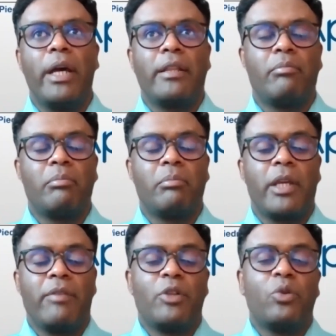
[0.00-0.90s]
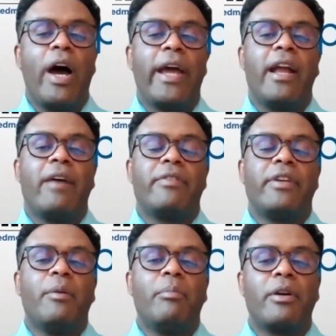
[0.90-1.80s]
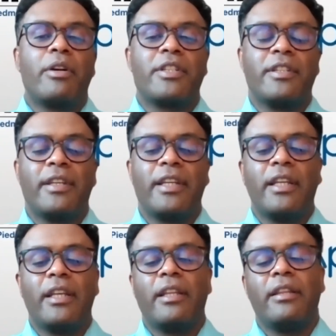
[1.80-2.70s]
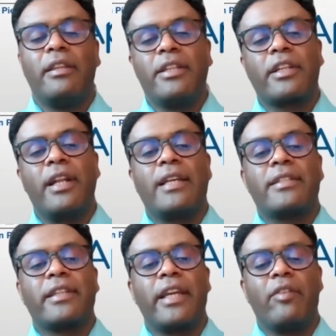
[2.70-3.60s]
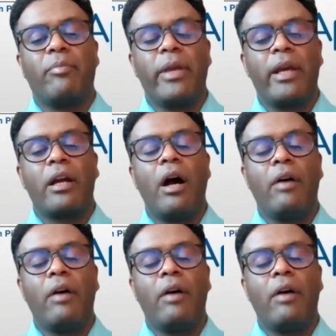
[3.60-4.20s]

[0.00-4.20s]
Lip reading: But even though I love numbers, this class gave me a